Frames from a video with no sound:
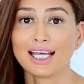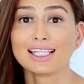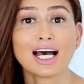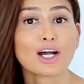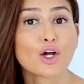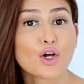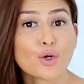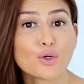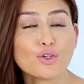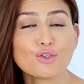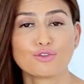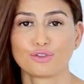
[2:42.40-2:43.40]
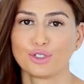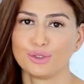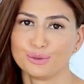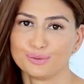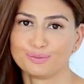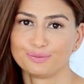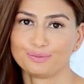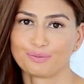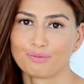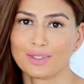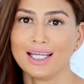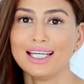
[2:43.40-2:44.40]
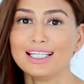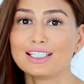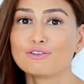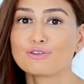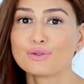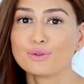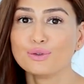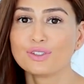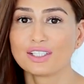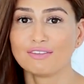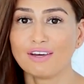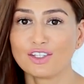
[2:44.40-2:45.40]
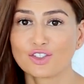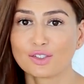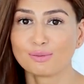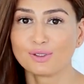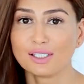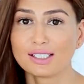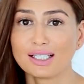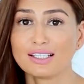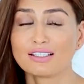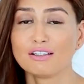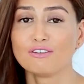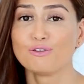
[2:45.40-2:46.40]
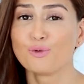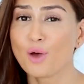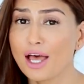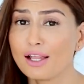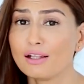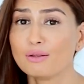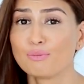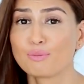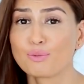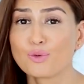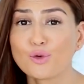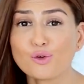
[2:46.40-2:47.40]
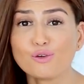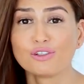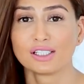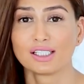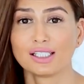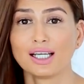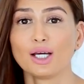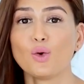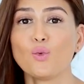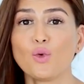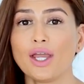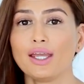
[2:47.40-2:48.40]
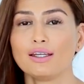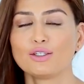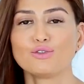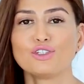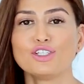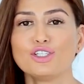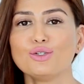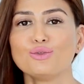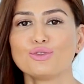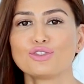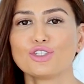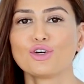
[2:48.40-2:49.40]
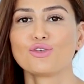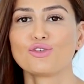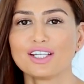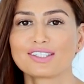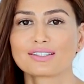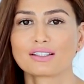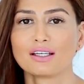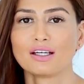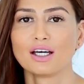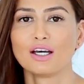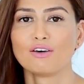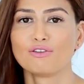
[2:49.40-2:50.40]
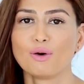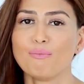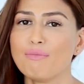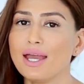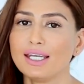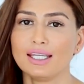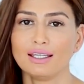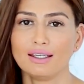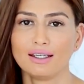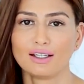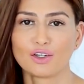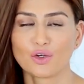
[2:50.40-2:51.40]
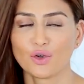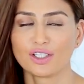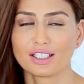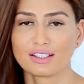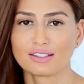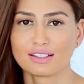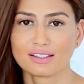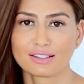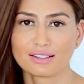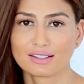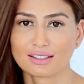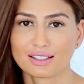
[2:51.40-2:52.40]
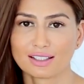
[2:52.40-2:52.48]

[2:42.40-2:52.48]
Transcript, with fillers: They are good for you. Eating fruits and vegetables is a well proven way to reduce your risk for many chronic diseases.